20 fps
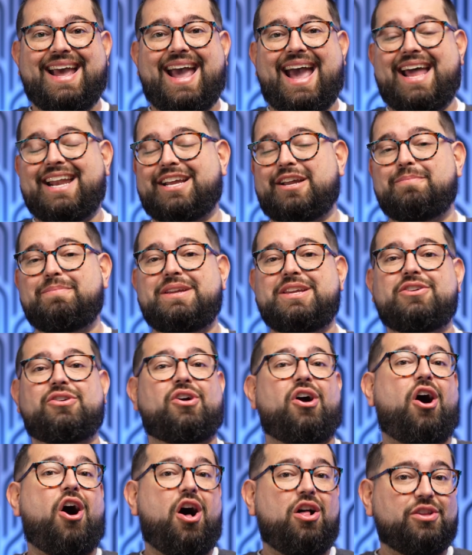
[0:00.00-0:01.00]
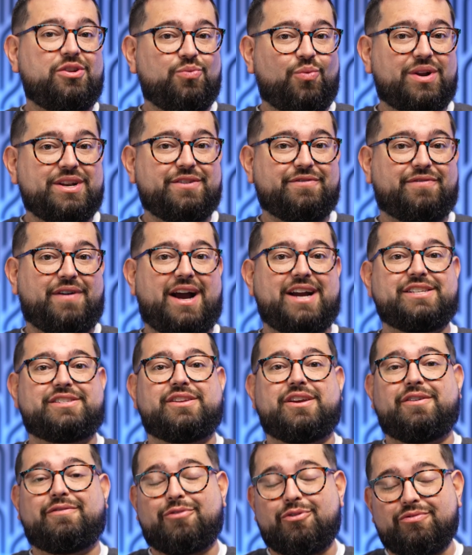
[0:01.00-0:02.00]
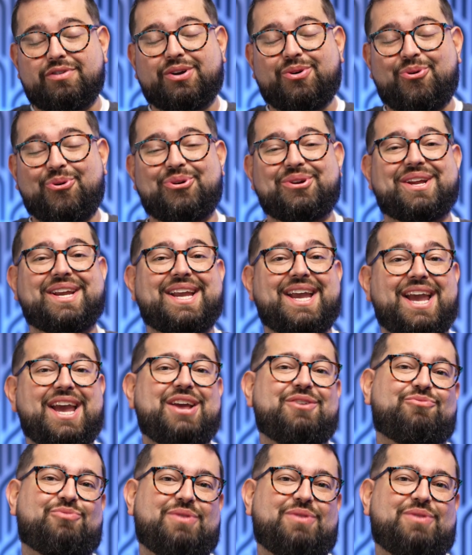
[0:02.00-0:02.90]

and it can be your all-in-one device for recording in